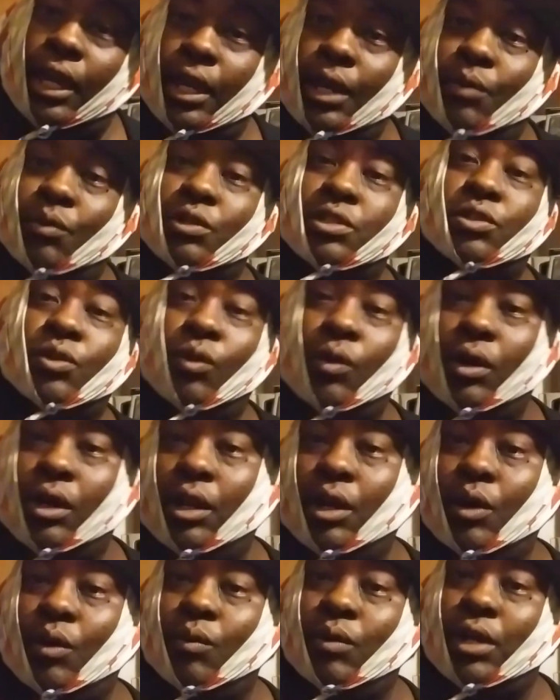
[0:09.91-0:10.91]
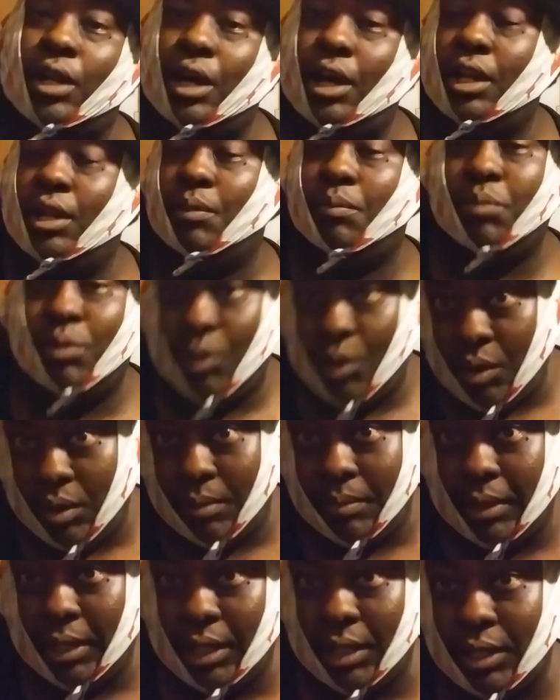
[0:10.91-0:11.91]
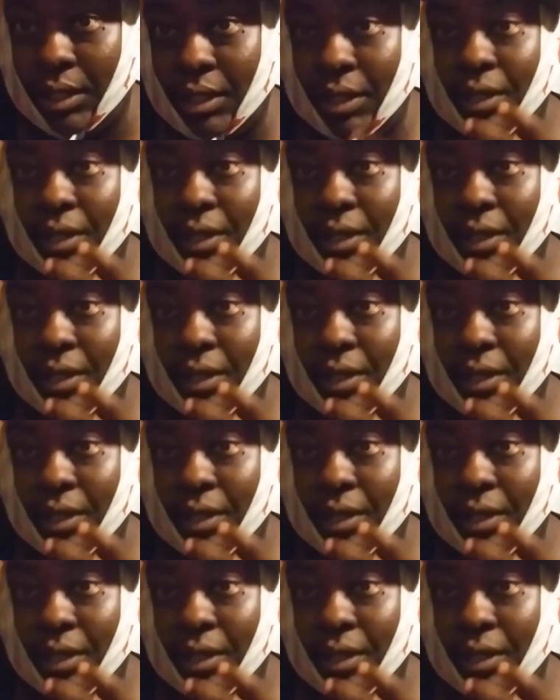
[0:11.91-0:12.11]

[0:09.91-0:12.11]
and what's going on with unemployment